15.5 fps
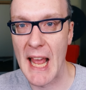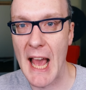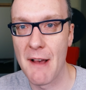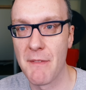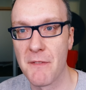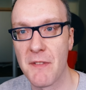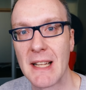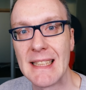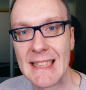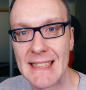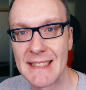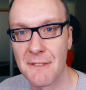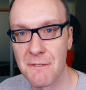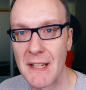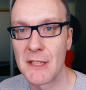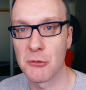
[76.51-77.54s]
have if I needed
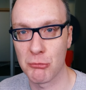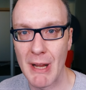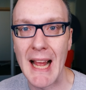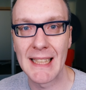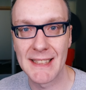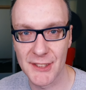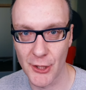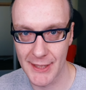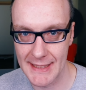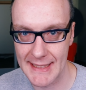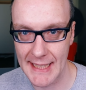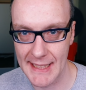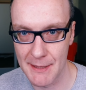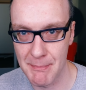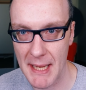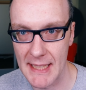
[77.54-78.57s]
to face rats on a
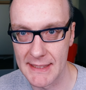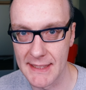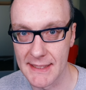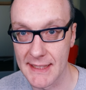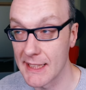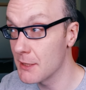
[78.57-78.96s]
daily basis.